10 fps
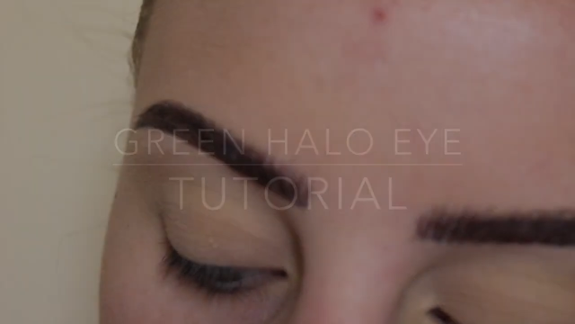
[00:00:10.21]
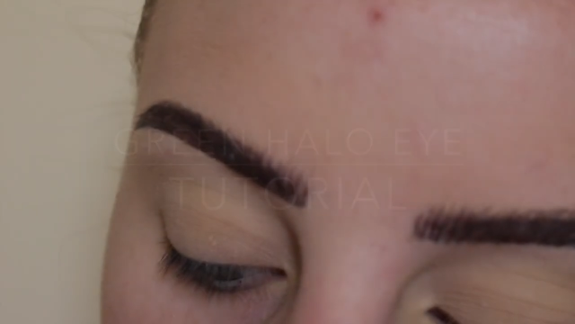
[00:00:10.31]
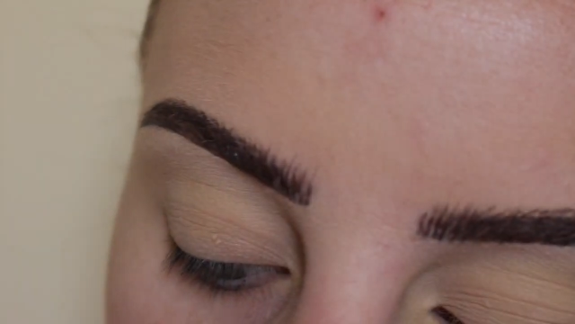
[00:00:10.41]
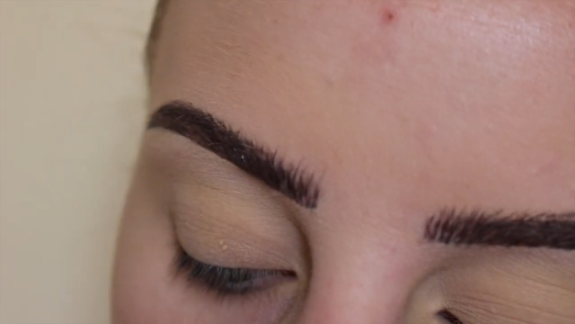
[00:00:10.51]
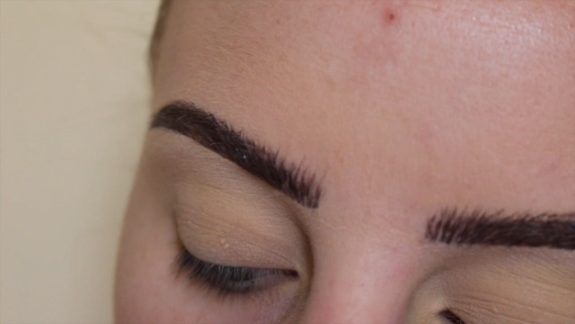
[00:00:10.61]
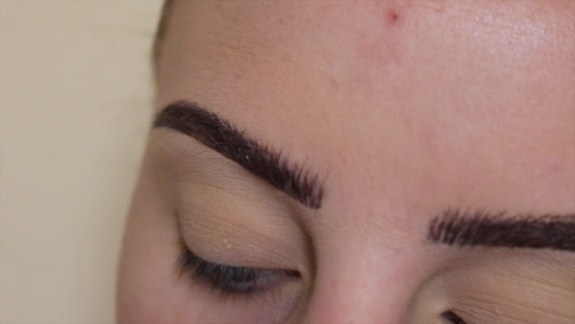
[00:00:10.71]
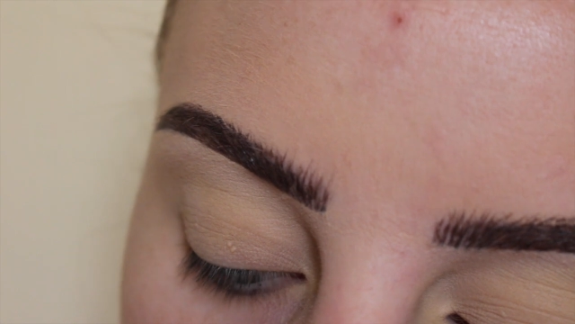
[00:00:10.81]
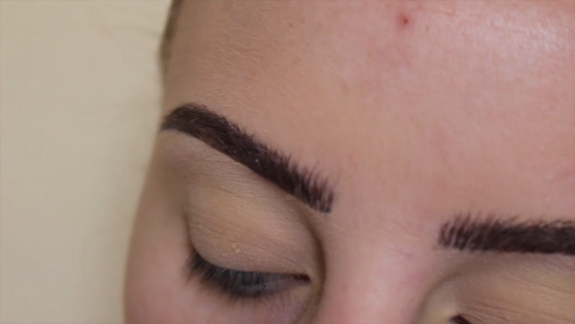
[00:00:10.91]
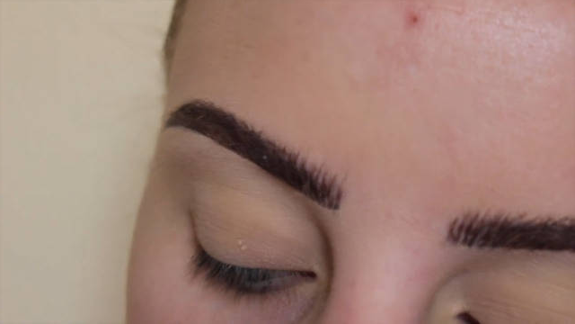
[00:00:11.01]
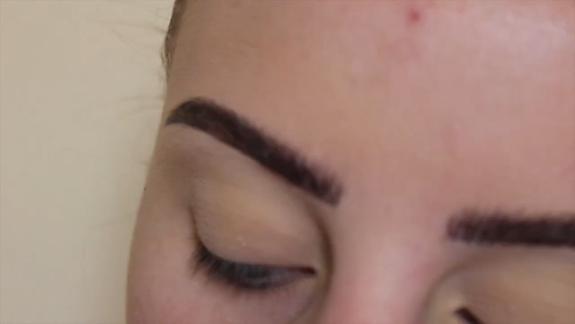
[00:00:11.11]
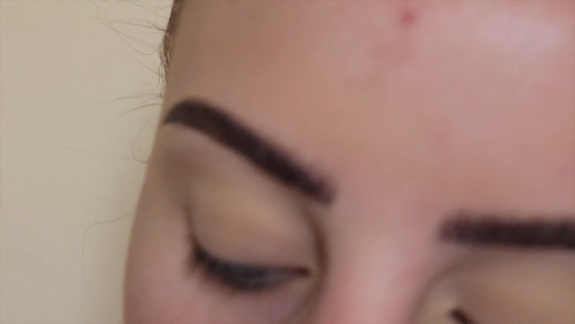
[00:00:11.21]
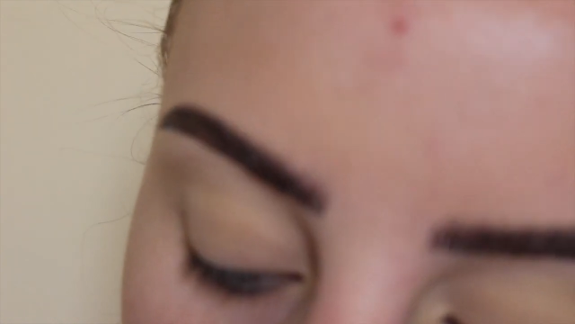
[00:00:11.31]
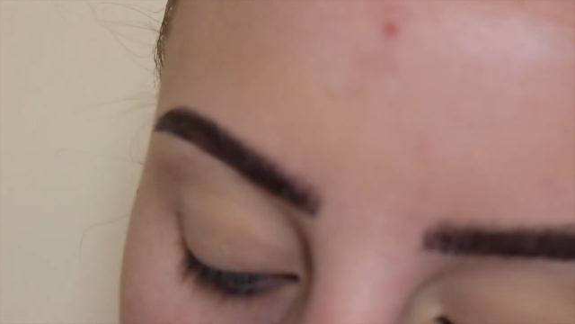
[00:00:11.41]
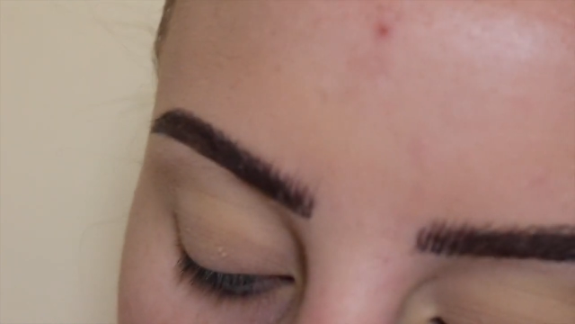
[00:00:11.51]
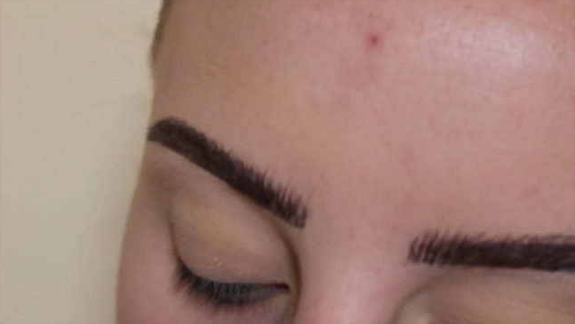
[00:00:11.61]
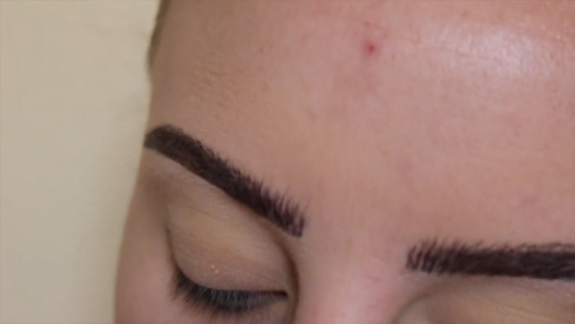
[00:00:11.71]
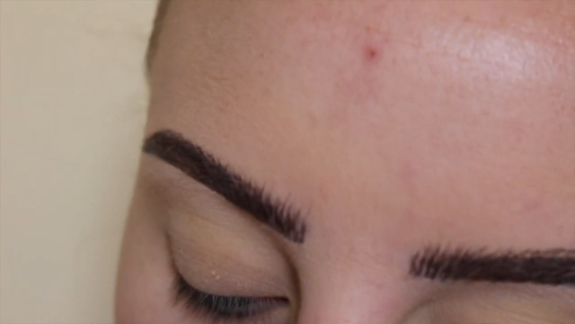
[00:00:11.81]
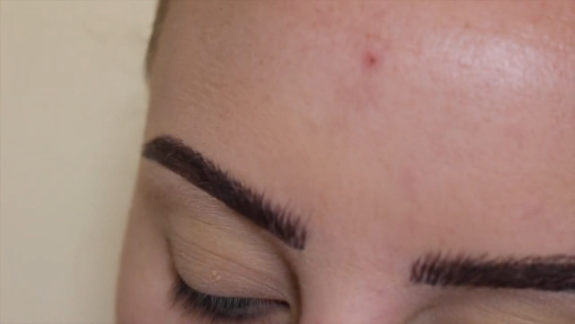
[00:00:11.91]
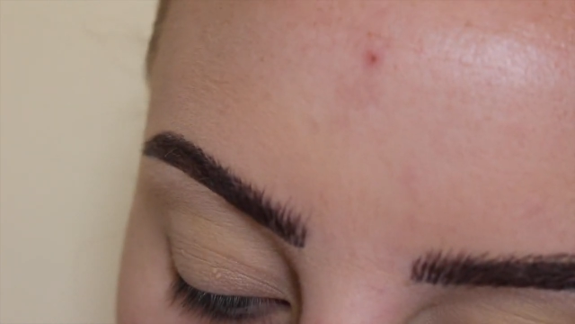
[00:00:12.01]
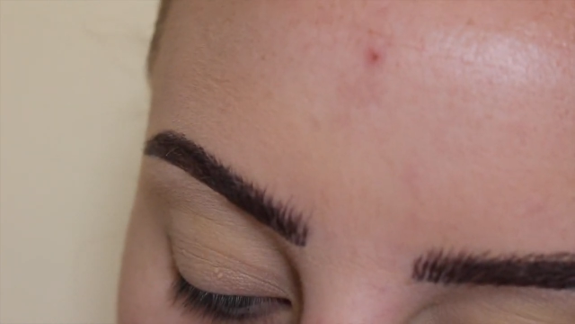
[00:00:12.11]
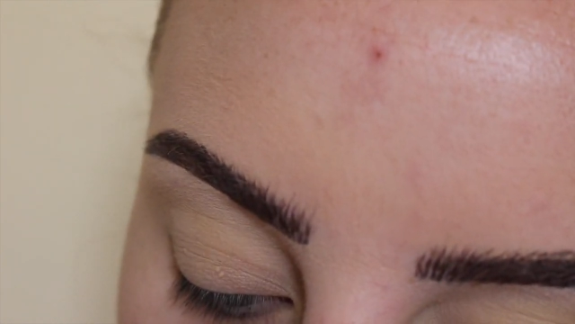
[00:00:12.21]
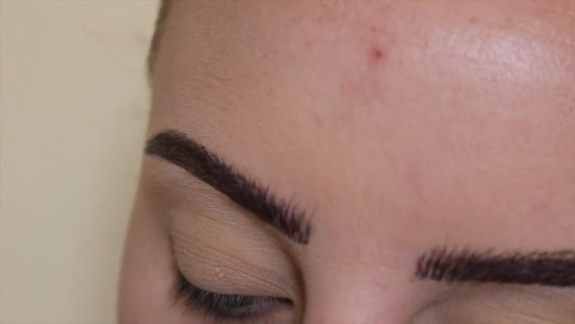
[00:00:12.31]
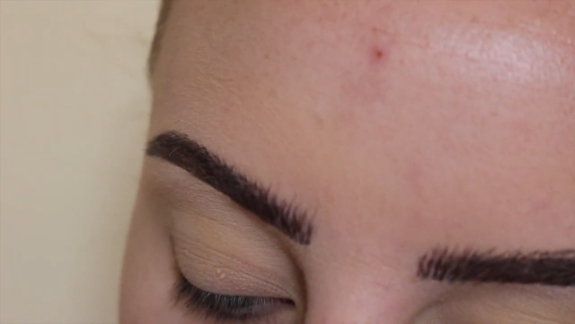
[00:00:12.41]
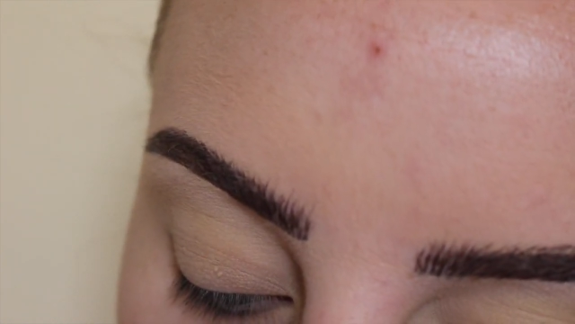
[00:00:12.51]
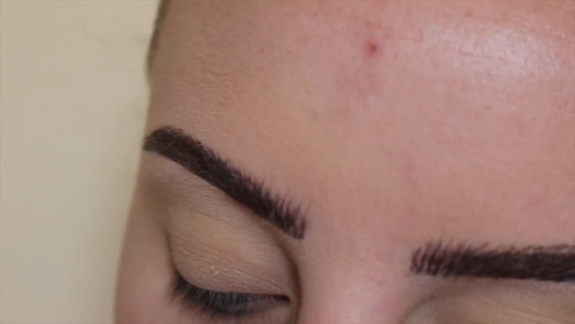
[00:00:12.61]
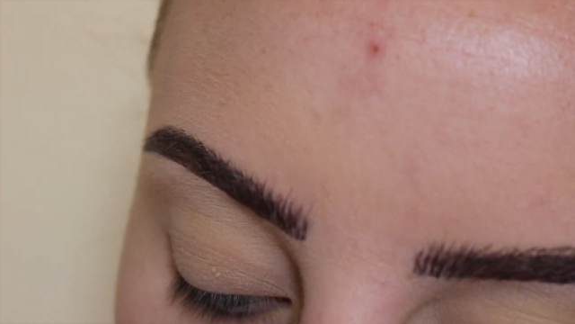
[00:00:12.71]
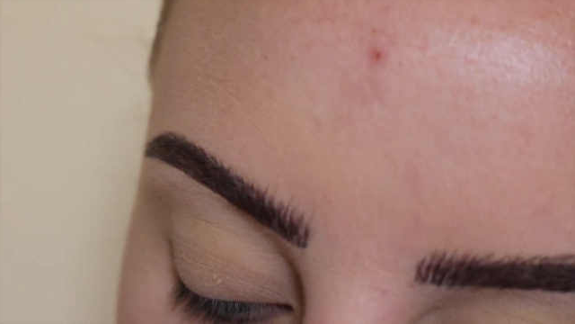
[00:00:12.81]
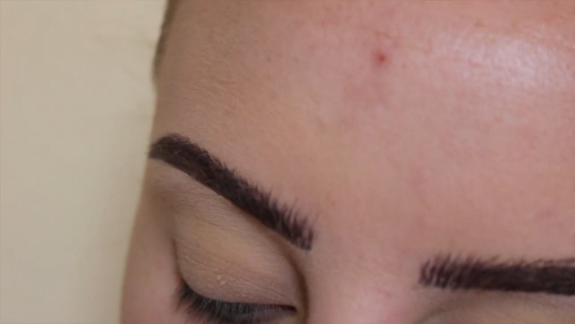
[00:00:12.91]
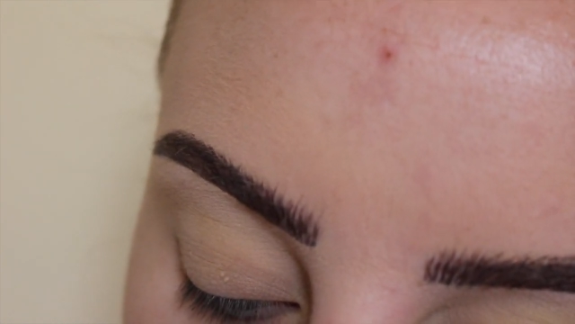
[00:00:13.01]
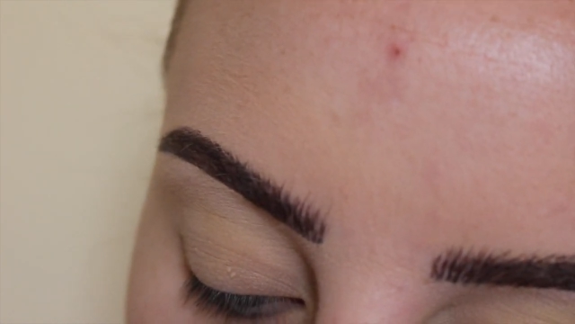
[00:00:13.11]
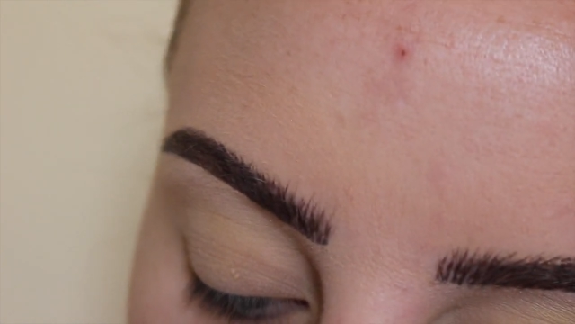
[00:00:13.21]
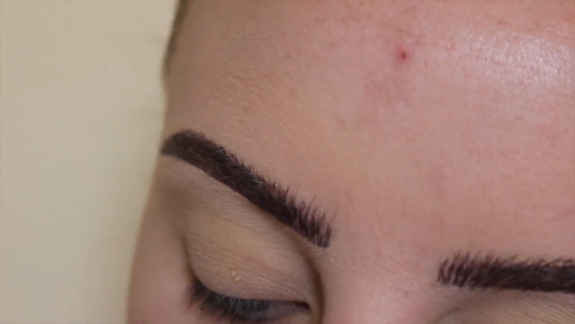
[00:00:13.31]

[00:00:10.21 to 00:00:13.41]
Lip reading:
Nobody's mouth can be seen.